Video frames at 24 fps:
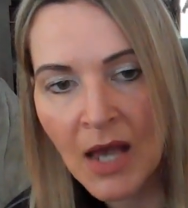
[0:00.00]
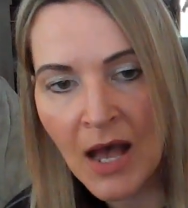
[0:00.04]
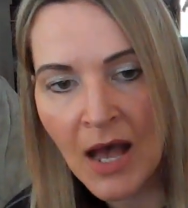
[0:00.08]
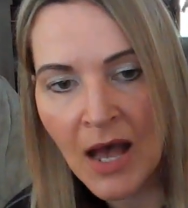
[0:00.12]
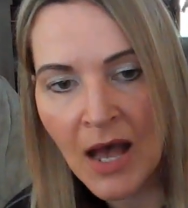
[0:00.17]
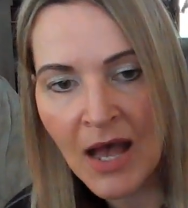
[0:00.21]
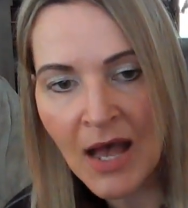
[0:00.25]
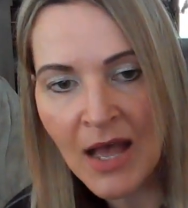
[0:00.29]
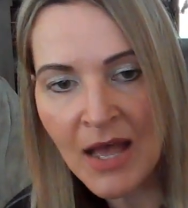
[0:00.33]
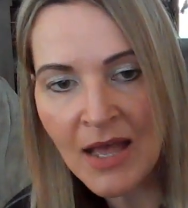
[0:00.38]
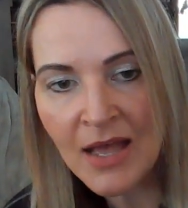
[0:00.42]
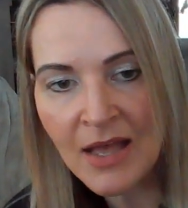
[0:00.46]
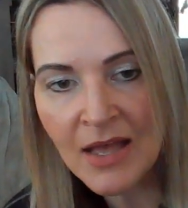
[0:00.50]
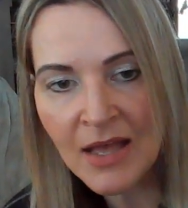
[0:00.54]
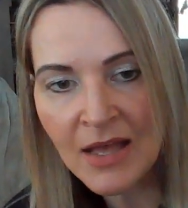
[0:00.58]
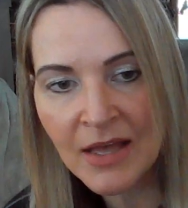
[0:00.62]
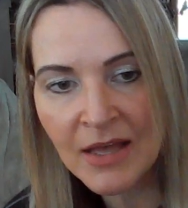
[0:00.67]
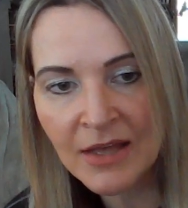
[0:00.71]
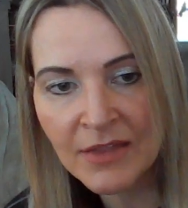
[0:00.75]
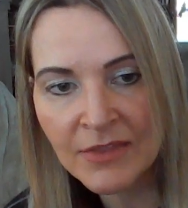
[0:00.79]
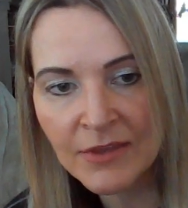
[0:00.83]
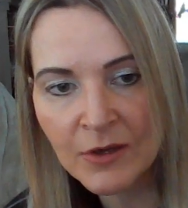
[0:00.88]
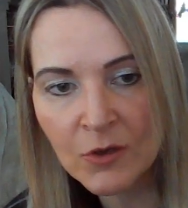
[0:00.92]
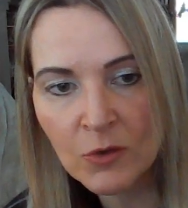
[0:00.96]

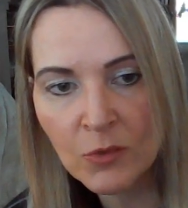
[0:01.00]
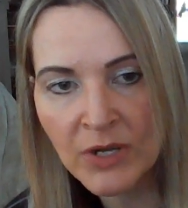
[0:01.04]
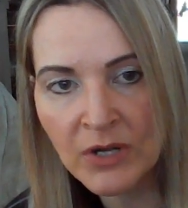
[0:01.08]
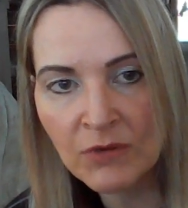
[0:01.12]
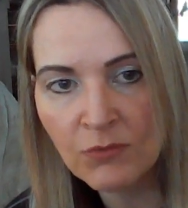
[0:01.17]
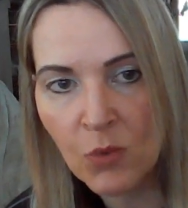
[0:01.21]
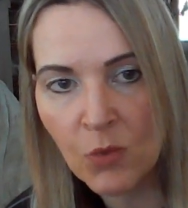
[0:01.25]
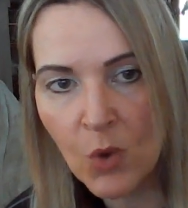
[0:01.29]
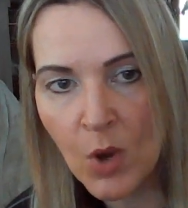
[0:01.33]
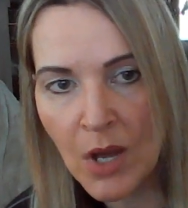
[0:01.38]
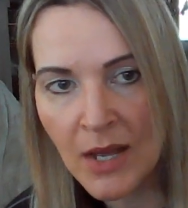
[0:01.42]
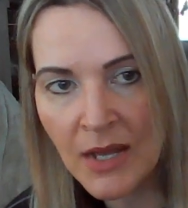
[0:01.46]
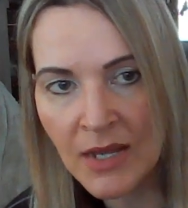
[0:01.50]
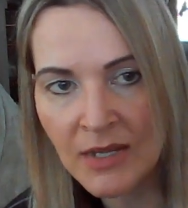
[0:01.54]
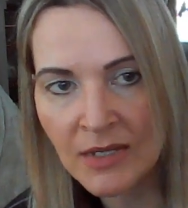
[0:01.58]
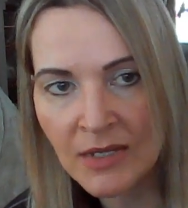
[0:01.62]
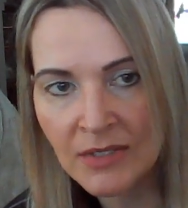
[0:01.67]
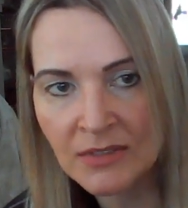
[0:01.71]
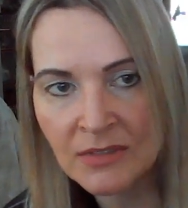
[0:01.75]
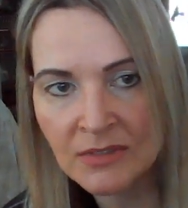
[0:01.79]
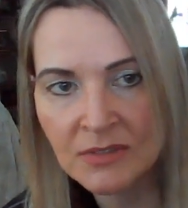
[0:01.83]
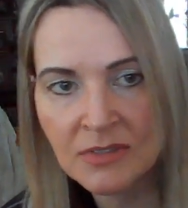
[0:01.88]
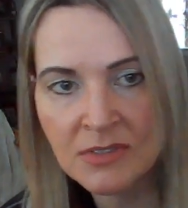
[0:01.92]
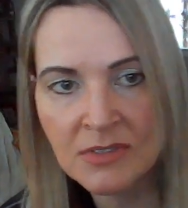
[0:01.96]
Ah, the Queen of
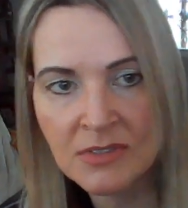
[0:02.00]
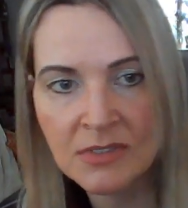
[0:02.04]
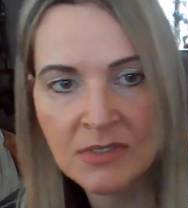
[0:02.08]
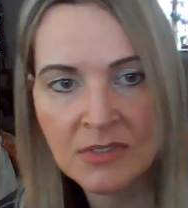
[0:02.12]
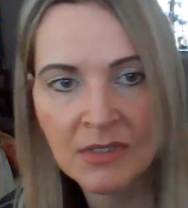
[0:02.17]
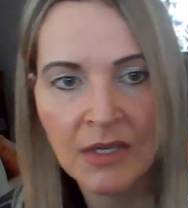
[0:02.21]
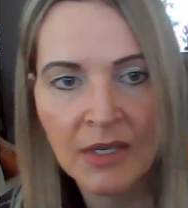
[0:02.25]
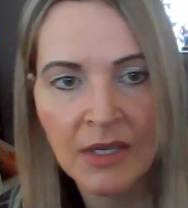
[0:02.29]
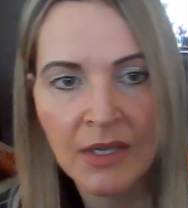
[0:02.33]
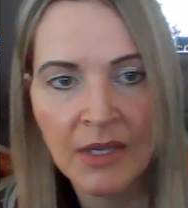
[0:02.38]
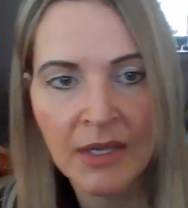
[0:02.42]
Wands.